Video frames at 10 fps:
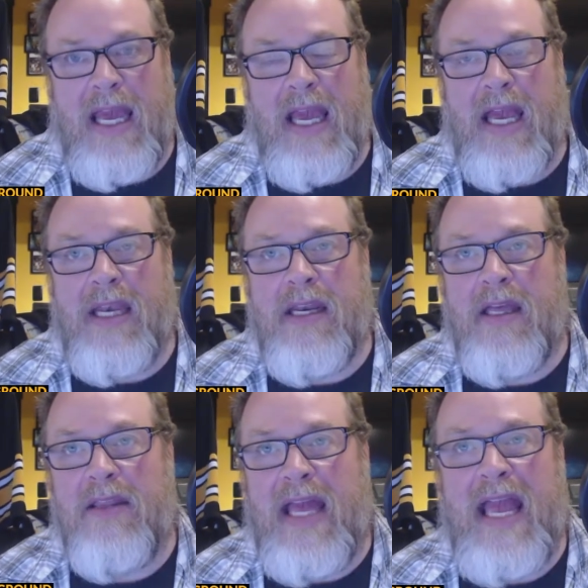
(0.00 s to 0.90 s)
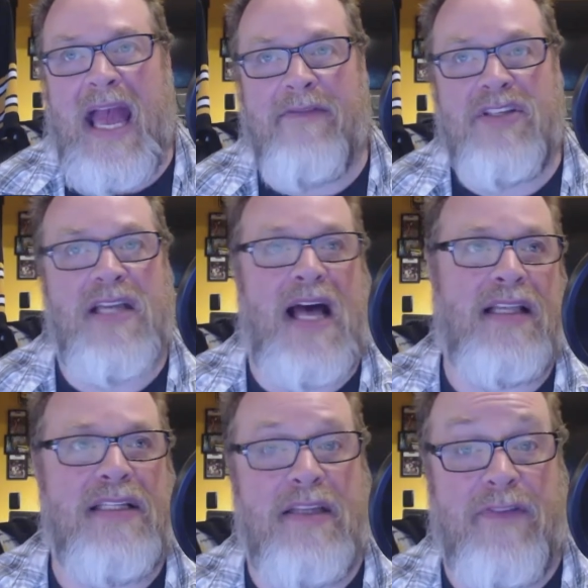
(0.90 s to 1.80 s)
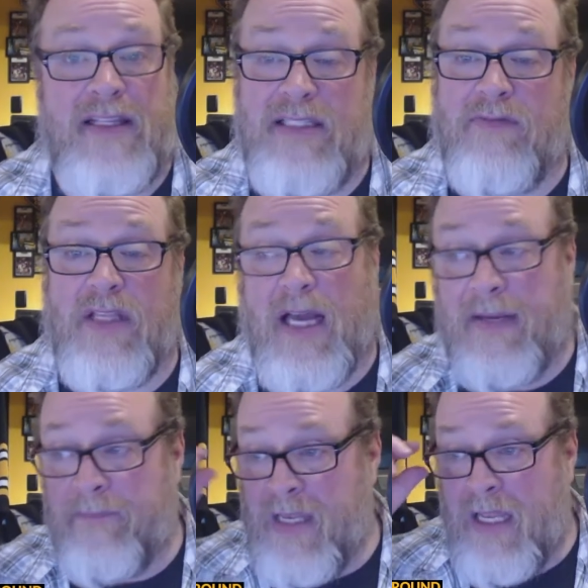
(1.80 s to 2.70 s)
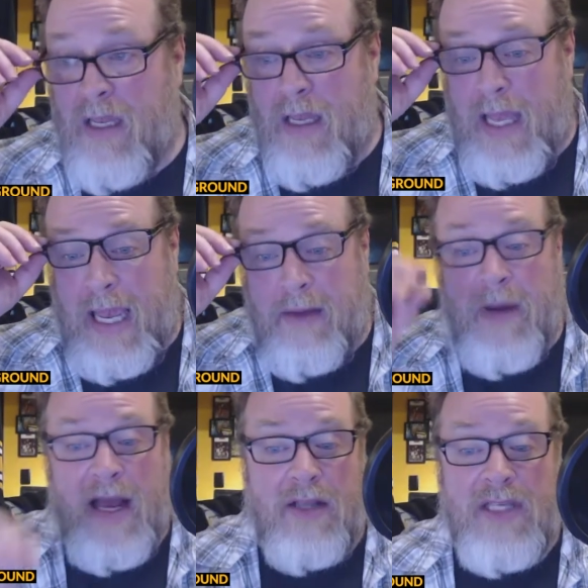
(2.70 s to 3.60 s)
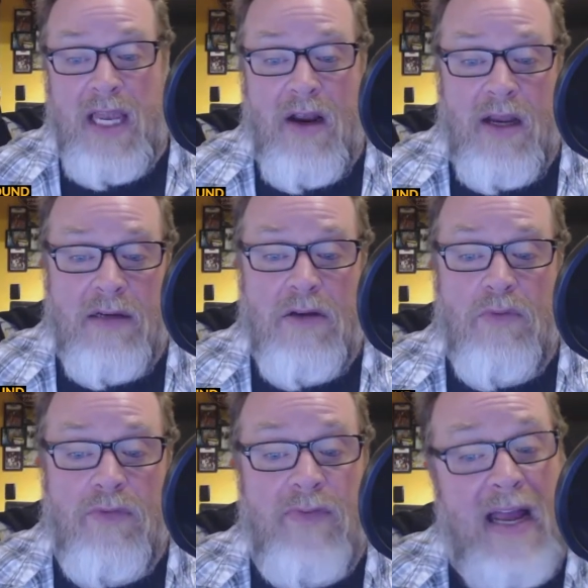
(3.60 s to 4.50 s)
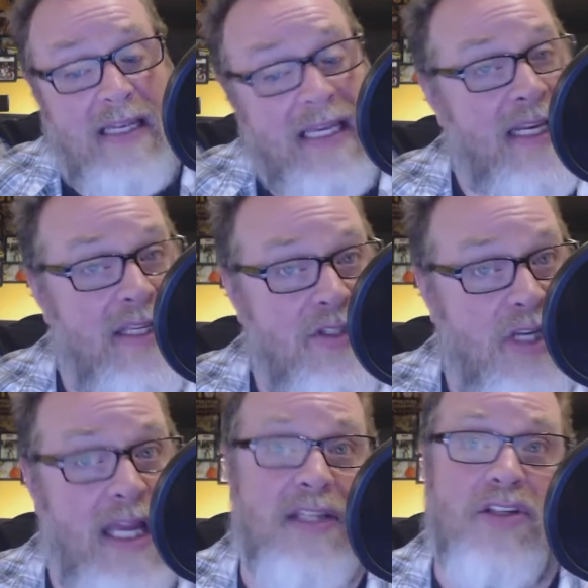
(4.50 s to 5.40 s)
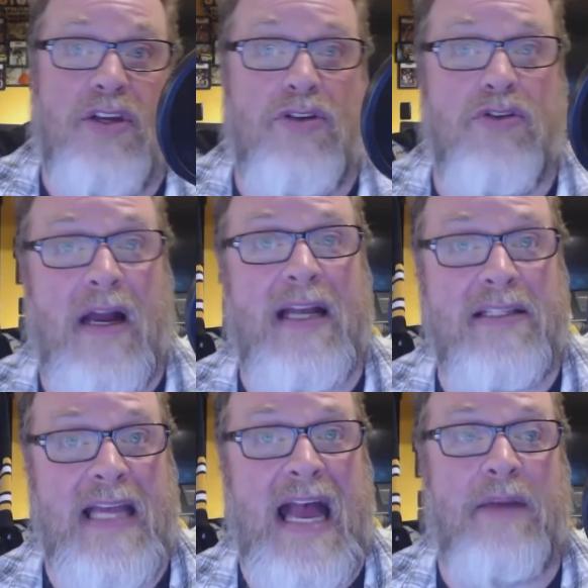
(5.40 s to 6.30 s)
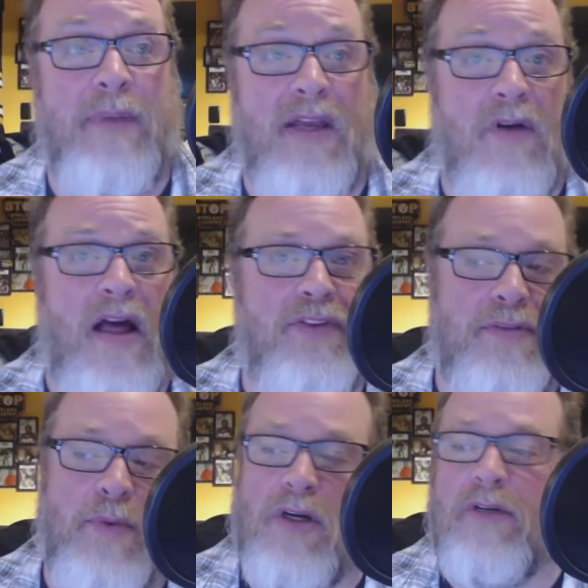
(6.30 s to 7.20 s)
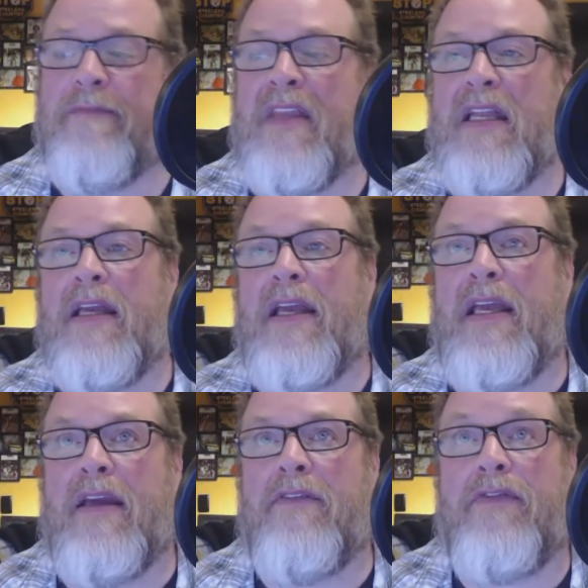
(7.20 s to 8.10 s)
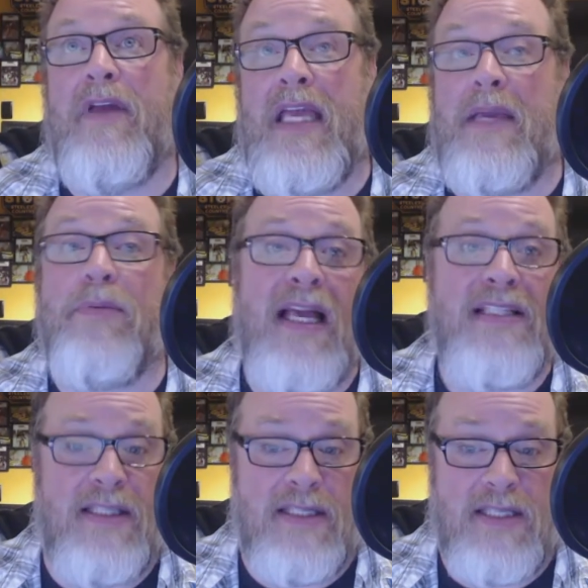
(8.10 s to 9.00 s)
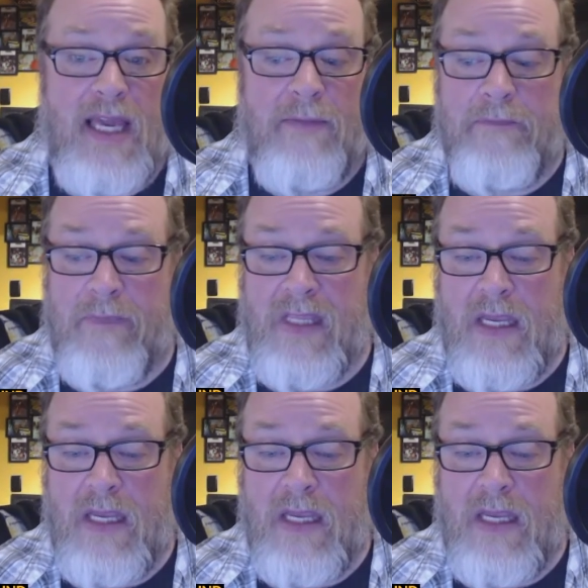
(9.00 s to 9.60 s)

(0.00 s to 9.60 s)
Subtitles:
And they have a solid defensive line. and Myles Garrett will finally get his chance to try and sack Ben Roethlisberger if he plays in this game.